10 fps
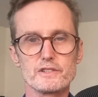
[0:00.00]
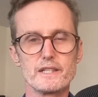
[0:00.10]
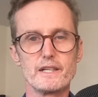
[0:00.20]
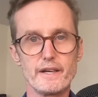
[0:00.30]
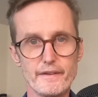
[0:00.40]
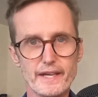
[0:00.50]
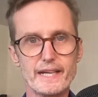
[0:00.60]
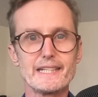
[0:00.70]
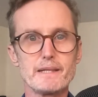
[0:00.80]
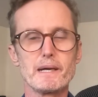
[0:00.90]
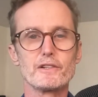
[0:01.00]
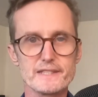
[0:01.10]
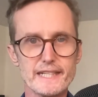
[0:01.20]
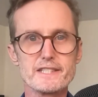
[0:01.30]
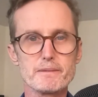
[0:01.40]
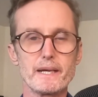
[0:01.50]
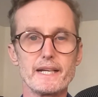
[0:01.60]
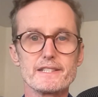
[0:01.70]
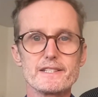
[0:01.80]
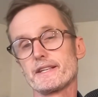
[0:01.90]
and that email
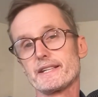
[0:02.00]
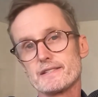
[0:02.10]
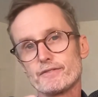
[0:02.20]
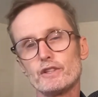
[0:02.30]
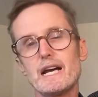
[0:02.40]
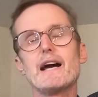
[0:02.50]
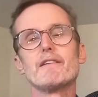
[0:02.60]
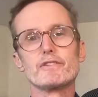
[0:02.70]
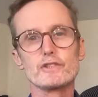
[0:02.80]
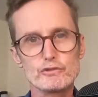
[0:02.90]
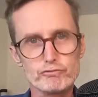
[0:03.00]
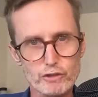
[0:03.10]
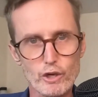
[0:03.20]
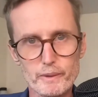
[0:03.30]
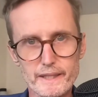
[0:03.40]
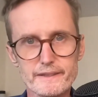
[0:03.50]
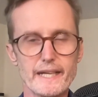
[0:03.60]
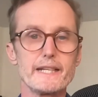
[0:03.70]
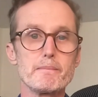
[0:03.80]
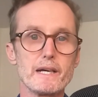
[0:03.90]
database, that it's forever growing.
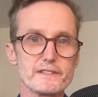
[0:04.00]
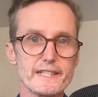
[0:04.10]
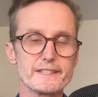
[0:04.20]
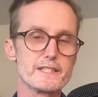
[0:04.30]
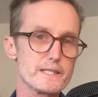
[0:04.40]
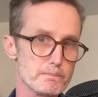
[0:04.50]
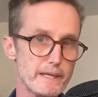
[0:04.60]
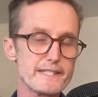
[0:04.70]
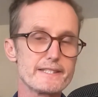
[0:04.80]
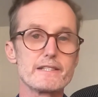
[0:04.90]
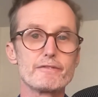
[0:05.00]
That email database is